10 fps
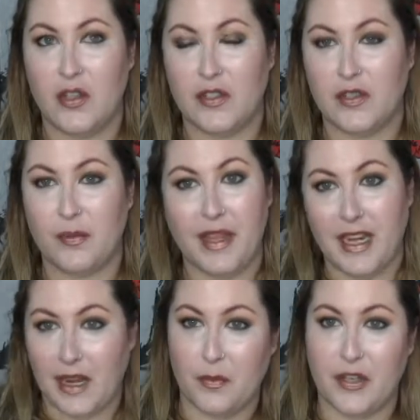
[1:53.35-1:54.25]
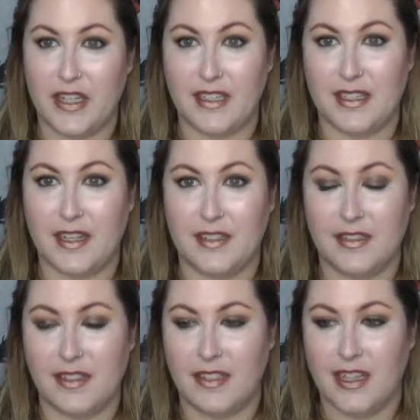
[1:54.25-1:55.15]
sweet ambery
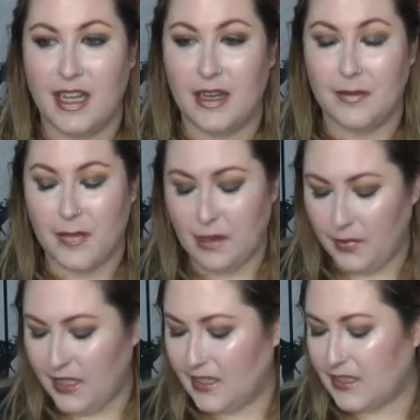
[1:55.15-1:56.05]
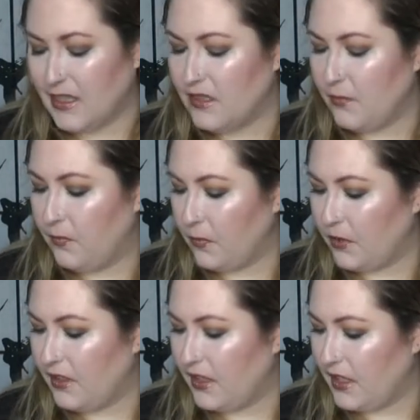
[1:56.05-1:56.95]
scent, um, maybe it's got some
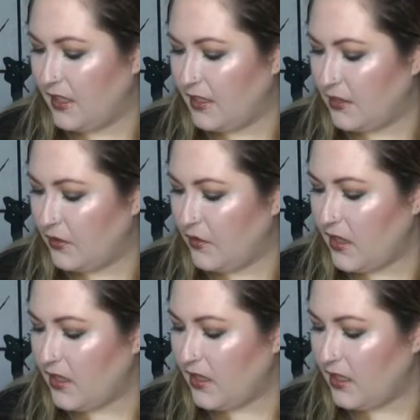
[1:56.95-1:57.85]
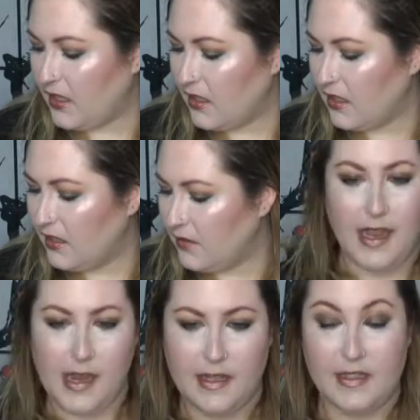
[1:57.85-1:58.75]
floral in it too, I think.
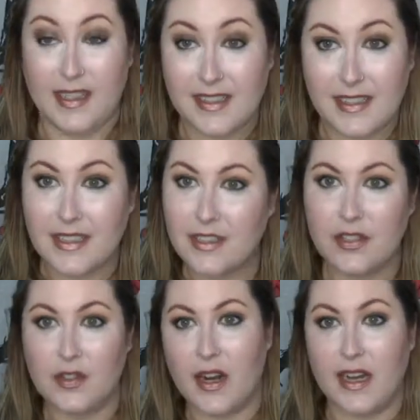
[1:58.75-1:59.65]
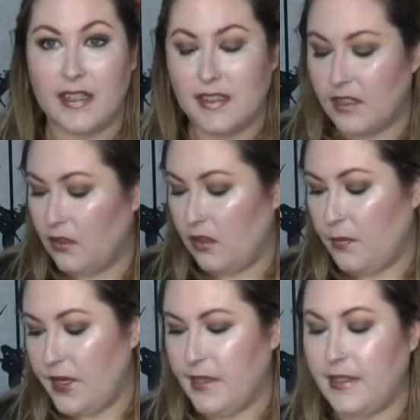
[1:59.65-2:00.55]
And as it dries a little
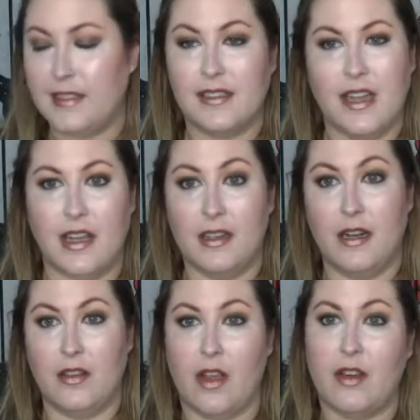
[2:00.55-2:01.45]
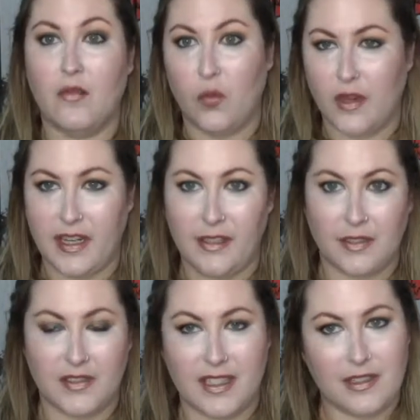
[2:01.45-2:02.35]
bit, it's got a lot of woody
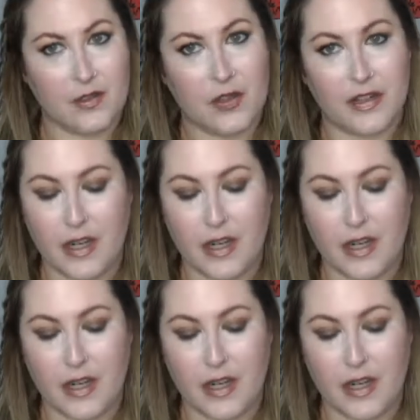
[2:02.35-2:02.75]
notes that start